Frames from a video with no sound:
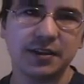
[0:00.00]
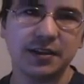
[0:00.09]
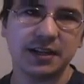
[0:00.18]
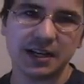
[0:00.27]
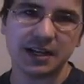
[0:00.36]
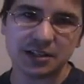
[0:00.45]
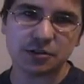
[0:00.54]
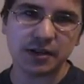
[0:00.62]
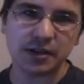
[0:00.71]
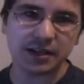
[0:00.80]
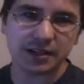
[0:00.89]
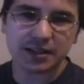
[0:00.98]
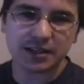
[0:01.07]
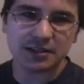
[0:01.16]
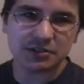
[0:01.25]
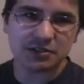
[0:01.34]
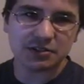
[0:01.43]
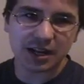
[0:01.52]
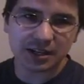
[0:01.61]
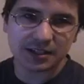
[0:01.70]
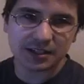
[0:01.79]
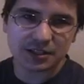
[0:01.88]
needed to be in it, because he's
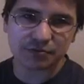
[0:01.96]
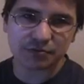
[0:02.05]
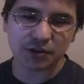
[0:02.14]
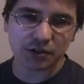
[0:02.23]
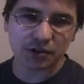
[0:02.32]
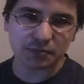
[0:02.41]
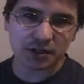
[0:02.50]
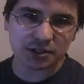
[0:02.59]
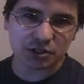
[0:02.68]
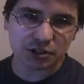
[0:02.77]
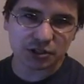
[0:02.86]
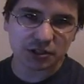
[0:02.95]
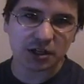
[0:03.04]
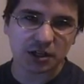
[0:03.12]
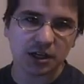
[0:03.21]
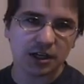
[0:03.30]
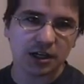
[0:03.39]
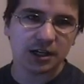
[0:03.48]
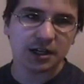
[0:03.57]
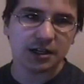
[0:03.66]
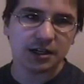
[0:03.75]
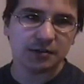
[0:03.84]
not in this very much.
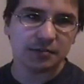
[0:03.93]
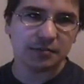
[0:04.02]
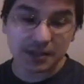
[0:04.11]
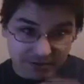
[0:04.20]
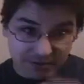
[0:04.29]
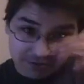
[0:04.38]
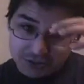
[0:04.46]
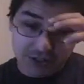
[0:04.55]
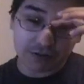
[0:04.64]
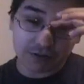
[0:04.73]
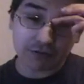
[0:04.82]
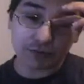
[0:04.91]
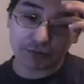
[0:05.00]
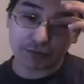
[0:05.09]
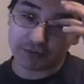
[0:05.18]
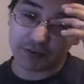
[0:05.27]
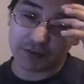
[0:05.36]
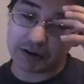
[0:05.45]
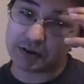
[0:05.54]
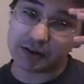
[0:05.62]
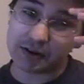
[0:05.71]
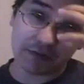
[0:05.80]
But he was still
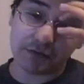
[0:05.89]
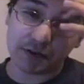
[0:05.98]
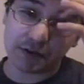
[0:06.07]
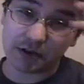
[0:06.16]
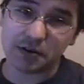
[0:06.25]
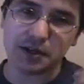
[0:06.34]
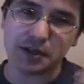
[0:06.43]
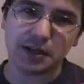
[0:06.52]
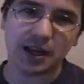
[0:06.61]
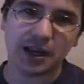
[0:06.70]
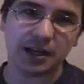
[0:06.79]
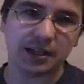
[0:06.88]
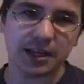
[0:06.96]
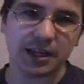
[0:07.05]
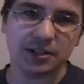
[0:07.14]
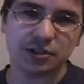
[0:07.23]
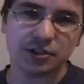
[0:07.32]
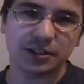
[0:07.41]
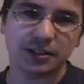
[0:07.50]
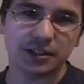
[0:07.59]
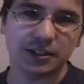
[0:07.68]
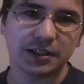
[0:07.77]
very, very engaging
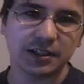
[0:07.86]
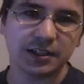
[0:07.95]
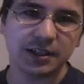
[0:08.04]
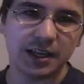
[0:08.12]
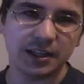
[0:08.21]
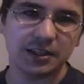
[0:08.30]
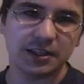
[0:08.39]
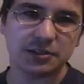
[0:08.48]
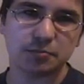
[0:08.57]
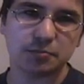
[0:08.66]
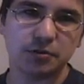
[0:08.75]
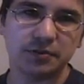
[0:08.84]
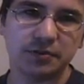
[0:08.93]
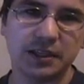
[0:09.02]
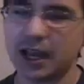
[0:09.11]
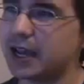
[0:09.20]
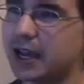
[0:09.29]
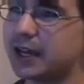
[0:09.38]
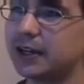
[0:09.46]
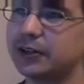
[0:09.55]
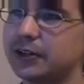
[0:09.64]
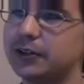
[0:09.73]
in this movie,
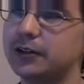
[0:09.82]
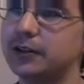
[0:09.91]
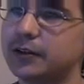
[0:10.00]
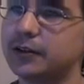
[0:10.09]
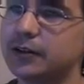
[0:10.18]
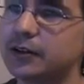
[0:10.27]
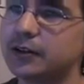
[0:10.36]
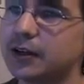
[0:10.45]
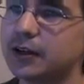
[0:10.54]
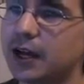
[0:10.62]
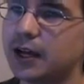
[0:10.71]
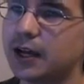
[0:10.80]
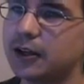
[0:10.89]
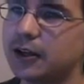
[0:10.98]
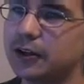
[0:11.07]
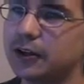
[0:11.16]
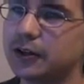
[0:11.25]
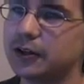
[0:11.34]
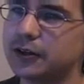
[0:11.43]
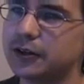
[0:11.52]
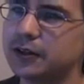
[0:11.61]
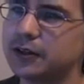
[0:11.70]
and
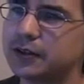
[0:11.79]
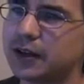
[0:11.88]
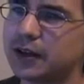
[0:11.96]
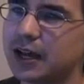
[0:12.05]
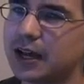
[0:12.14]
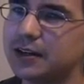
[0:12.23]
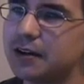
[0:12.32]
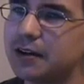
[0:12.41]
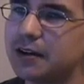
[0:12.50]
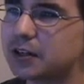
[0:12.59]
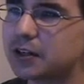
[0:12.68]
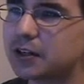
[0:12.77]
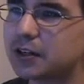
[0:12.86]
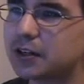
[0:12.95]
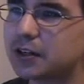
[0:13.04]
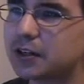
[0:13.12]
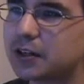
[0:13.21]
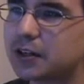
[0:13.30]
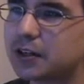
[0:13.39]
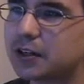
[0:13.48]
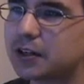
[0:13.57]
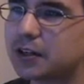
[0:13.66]
I never can remember her
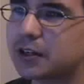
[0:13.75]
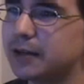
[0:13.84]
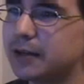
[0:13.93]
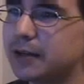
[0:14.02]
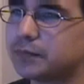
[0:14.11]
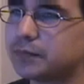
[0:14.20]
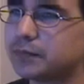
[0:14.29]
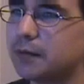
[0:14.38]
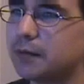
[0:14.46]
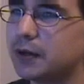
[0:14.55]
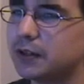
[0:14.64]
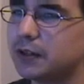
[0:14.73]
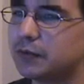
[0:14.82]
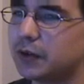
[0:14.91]
name, but